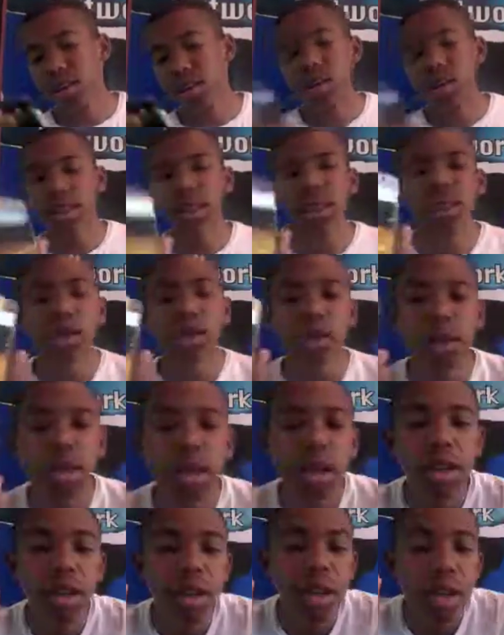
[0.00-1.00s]

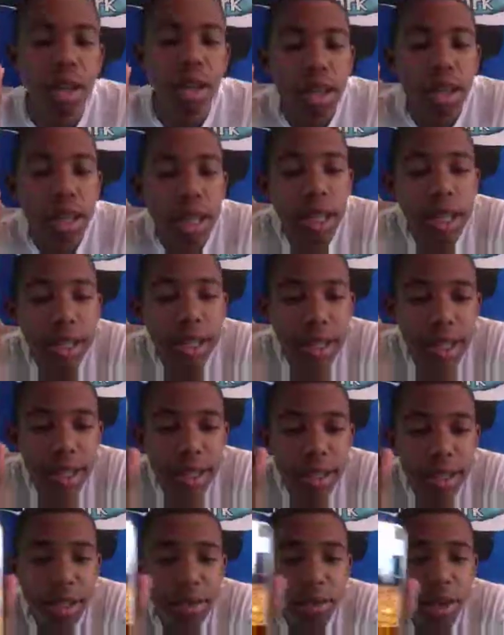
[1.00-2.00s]

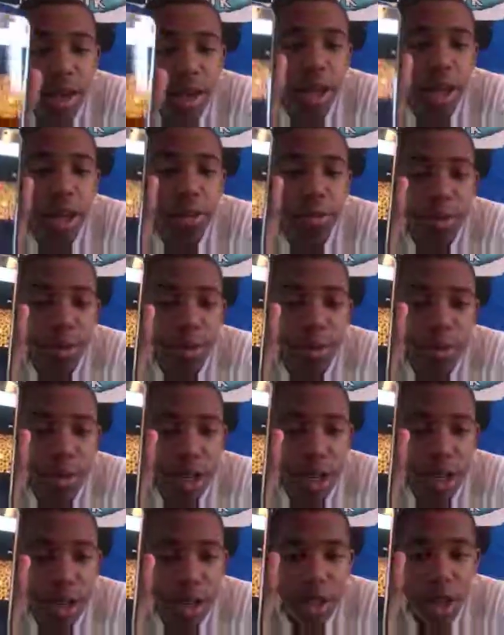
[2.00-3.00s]
This is what helps them
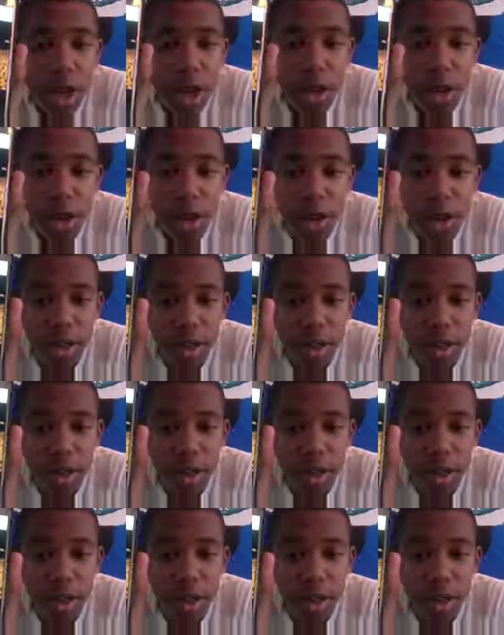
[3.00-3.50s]
change color.